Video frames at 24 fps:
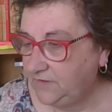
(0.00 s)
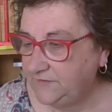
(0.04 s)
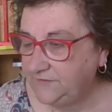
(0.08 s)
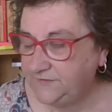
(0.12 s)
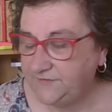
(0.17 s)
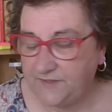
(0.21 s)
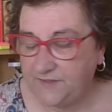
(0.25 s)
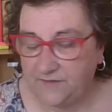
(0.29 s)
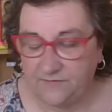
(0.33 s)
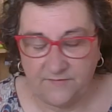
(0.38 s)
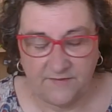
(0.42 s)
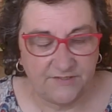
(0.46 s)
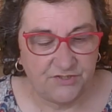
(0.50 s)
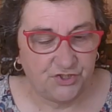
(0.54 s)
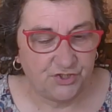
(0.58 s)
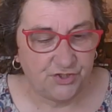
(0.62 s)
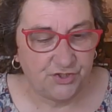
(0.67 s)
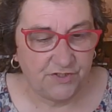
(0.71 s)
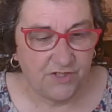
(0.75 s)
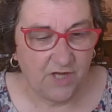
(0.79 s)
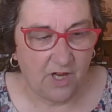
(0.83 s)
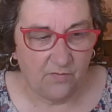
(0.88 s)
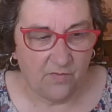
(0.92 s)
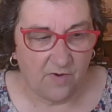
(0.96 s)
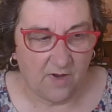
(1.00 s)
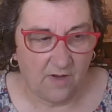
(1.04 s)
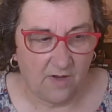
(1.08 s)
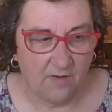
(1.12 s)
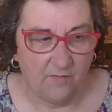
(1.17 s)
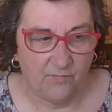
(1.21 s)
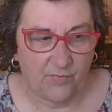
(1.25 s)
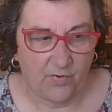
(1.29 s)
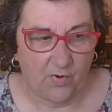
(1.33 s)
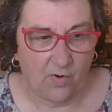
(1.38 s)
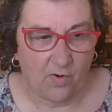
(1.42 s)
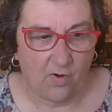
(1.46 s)
So this should go
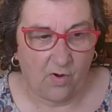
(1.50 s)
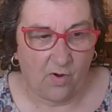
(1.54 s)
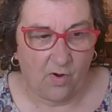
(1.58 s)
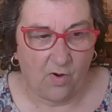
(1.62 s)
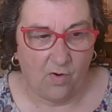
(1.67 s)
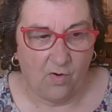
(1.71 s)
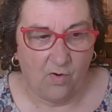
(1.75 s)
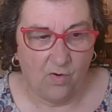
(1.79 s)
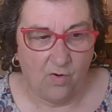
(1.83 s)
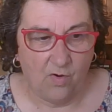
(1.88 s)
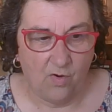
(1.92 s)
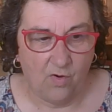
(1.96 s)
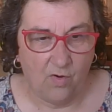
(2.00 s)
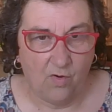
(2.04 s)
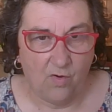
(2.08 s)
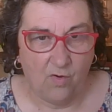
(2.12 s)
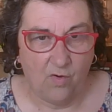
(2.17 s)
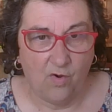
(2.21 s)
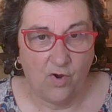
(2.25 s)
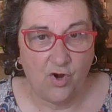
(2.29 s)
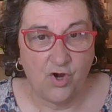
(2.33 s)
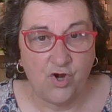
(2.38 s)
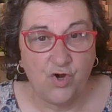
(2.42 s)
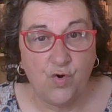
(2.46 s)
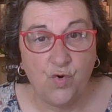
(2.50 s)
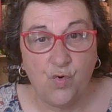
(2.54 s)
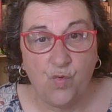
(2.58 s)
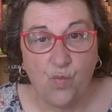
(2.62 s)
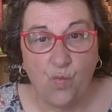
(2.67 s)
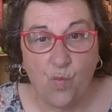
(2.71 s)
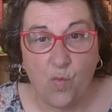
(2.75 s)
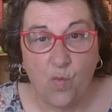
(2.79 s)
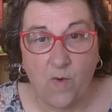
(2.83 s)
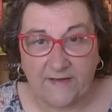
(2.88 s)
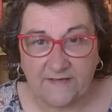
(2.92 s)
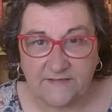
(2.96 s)
up on
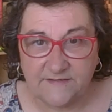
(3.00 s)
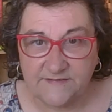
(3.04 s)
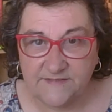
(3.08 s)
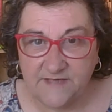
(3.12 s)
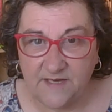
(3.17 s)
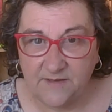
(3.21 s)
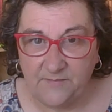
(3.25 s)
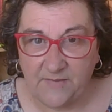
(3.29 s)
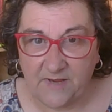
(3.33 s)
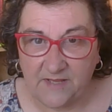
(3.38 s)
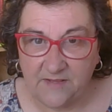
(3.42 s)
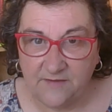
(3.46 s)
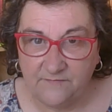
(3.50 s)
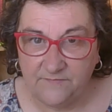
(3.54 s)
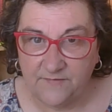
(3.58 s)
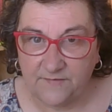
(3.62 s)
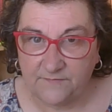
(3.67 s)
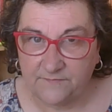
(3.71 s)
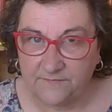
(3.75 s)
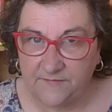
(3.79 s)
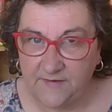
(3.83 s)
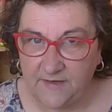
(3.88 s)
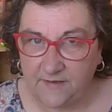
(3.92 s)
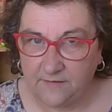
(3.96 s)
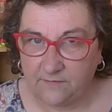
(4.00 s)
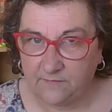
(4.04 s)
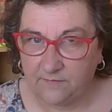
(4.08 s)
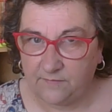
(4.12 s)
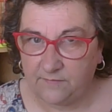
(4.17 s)
Wednesday, May the 15th.